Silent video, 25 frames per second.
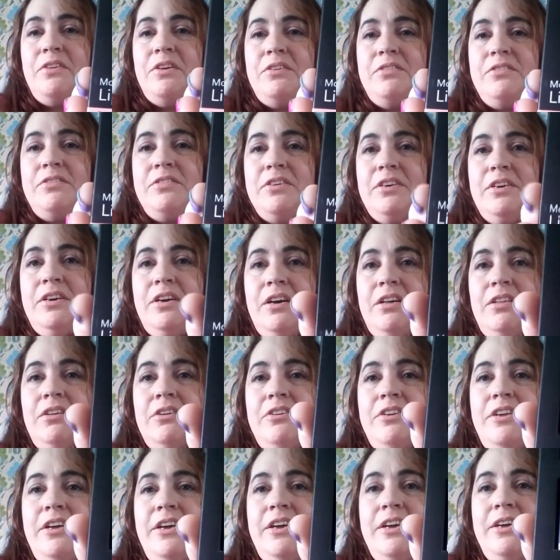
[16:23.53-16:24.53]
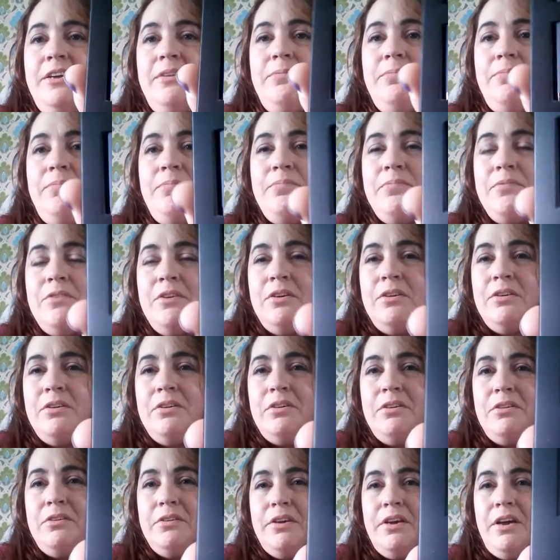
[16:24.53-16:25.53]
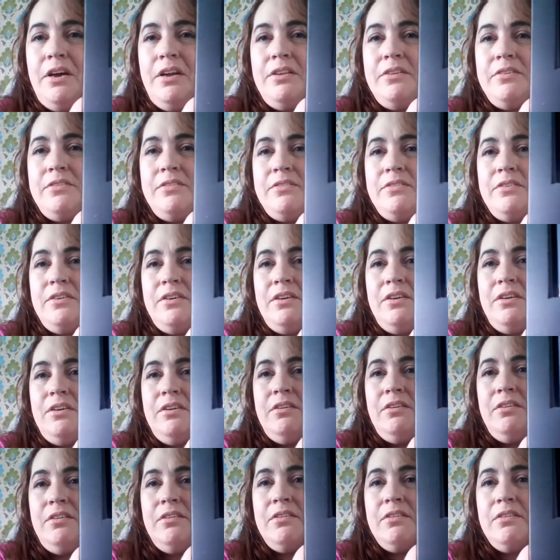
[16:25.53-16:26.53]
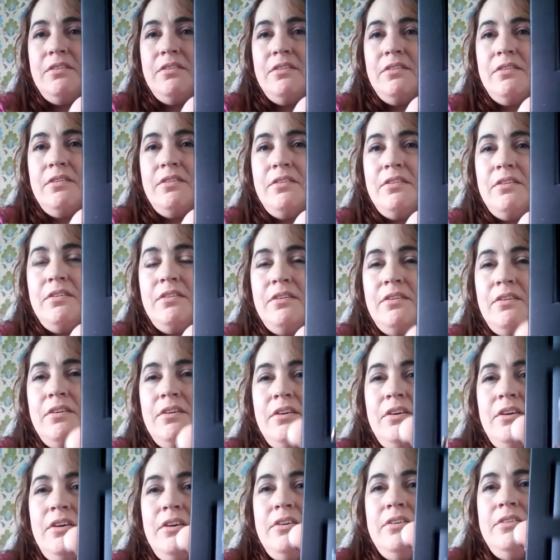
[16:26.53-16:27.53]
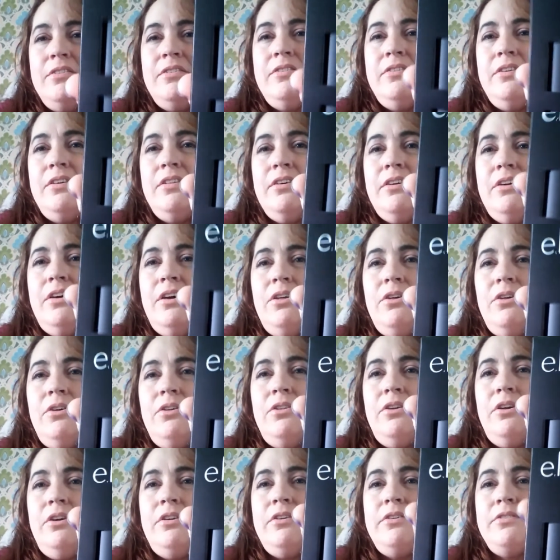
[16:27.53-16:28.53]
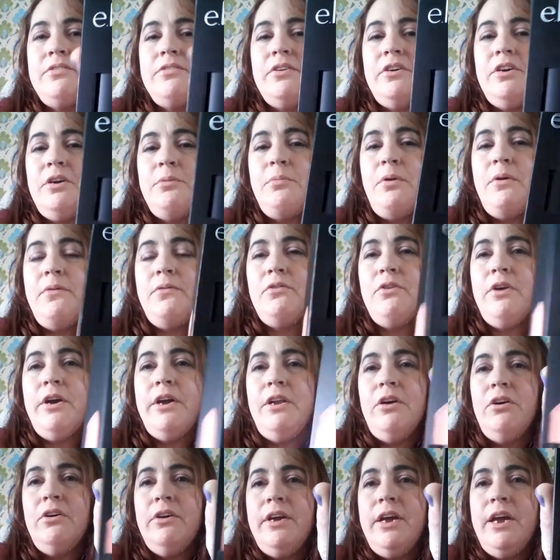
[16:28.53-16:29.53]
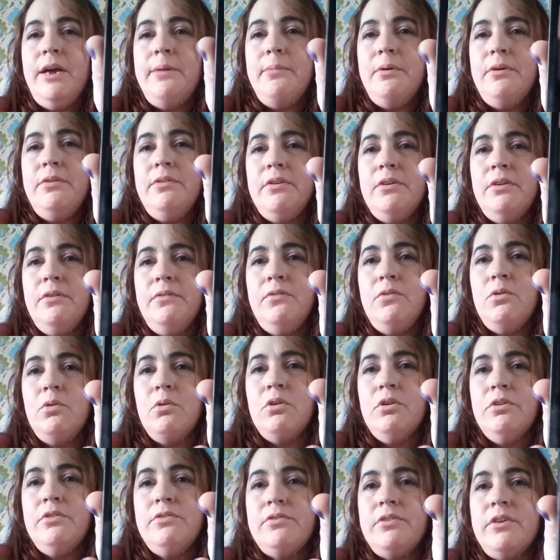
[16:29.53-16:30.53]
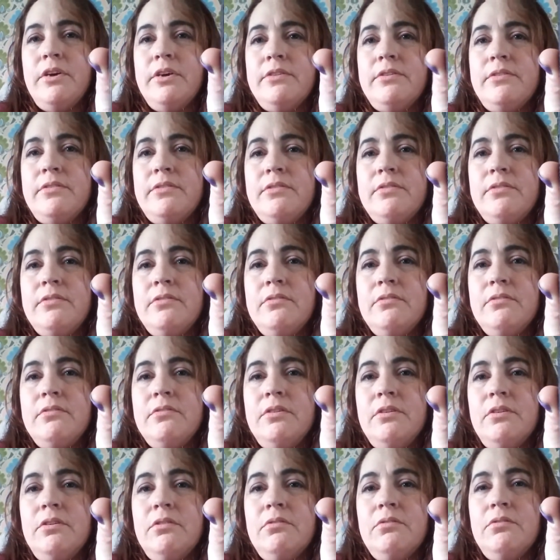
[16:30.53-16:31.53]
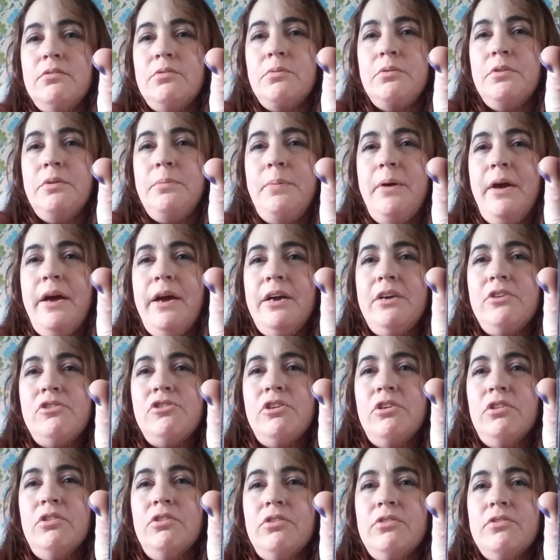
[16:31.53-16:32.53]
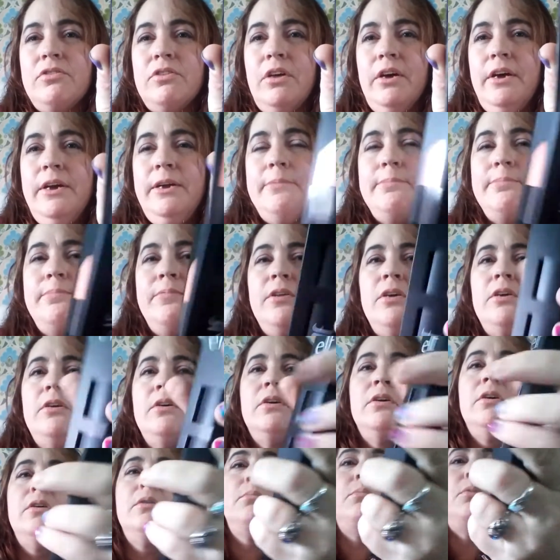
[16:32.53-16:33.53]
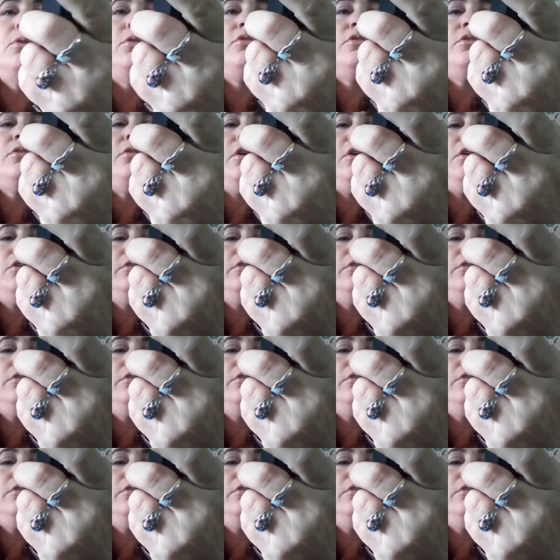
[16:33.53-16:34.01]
there's the color name. You can kind of see the color there. It doesn't come off great on camera. And then, of course, that's, you know, what the packaging looks like. Most of